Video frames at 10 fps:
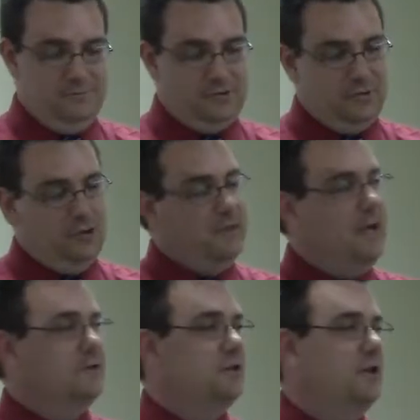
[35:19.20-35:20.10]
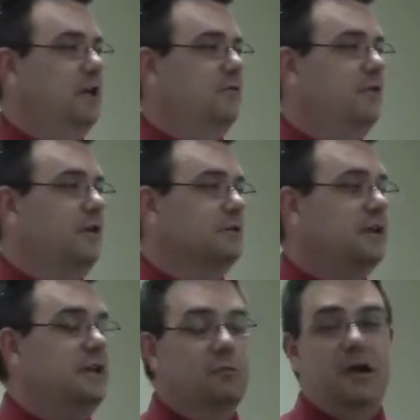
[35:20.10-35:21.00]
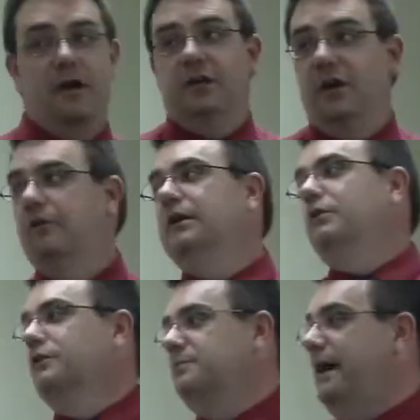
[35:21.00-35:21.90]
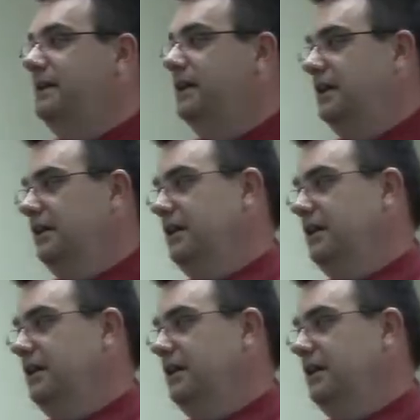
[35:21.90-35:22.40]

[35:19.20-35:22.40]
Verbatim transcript: So nobody else could get it first. And we already know he goes back again in